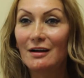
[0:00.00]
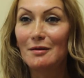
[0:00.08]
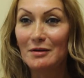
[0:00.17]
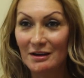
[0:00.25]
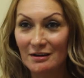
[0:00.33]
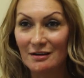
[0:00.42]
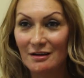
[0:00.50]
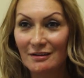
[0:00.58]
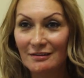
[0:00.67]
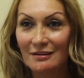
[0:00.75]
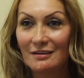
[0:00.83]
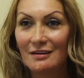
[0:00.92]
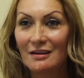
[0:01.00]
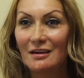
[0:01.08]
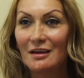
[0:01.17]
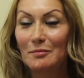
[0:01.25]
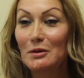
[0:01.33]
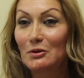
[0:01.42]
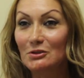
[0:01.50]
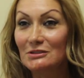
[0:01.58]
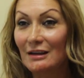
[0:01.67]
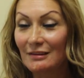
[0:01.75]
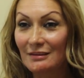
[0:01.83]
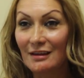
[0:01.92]
concerns about bruising and
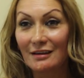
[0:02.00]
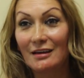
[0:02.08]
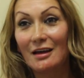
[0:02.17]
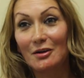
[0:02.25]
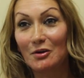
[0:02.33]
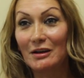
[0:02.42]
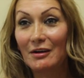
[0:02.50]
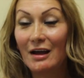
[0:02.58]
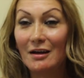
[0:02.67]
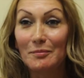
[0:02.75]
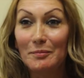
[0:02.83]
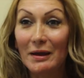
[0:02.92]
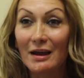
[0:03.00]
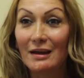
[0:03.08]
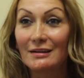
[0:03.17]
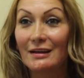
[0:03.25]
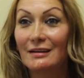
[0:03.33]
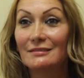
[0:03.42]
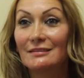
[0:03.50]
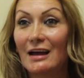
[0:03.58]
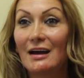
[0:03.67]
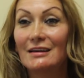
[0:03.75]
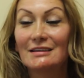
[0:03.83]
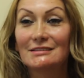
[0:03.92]
swelling the next day.
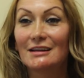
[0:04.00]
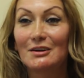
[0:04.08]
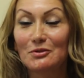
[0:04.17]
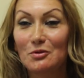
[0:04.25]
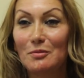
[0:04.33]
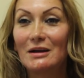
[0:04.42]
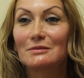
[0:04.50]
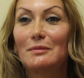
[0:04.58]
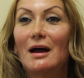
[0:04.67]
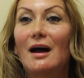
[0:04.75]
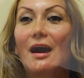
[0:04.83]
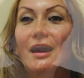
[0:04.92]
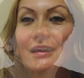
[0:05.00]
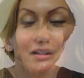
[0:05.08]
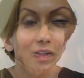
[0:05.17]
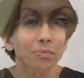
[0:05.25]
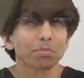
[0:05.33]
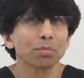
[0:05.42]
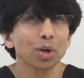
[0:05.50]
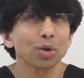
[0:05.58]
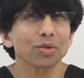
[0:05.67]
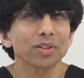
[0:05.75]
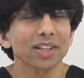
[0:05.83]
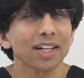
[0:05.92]
By placing the filler
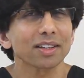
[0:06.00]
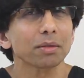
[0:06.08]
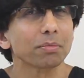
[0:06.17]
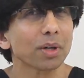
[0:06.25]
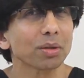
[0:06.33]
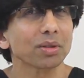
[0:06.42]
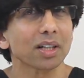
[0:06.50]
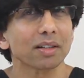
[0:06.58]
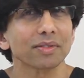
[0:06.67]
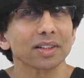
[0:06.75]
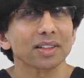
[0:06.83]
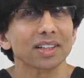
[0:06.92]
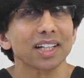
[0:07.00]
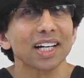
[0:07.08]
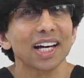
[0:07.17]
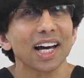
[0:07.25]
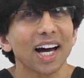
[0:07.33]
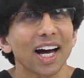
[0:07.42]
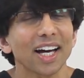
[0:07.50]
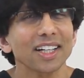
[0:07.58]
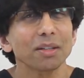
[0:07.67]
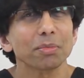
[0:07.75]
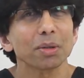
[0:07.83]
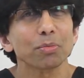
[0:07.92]
mostly at the bone level, I
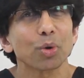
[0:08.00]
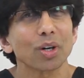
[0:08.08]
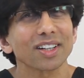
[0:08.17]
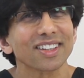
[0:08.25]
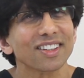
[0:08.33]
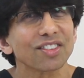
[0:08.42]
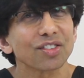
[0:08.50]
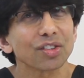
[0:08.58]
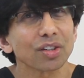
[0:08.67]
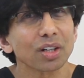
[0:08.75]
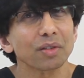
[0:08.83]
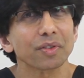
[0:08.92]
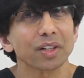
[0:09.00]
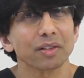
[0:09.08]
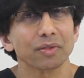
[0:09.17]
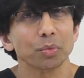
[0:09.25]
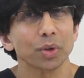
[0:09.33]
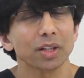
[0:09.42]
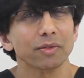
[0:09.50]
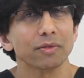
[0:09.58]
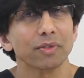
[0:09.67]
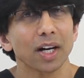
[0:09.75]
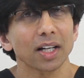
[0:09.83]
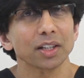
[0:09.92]
can be more conservative with
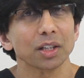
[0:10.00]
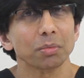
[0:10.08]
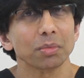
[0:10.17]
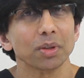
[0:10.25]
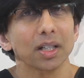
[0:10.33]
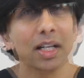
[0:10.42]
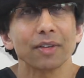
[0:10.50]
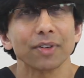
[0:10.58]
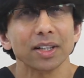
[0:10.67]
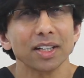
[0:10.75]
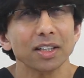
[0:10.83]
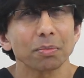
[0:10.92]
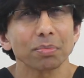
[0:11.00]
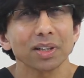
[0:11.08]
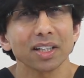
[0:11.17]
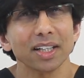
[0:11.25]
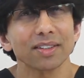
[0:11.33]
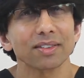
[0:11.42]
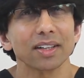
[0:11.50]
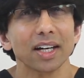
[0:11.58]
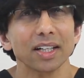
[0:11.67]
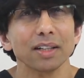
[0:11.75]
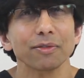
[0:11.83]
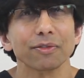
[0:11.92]
volume if I need to place
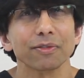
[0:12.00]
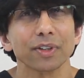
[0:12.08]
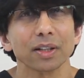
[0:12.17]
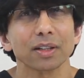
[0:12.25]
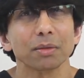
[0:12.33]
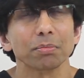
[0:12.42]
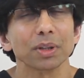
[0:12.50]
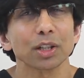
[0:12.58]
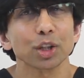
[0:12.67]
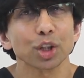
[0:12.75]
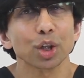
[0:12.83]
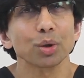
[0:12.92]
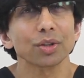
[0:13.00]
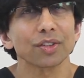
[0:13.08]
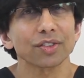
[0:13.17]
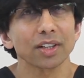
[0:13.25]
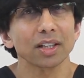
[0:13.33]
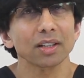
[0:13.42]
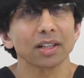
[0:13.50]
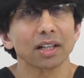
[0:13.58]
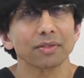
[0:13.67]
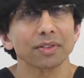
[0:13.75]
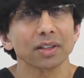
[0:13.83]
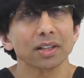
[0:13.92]
any filler below the skin
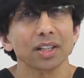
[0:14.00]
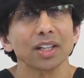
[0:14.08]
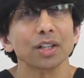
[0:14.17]
level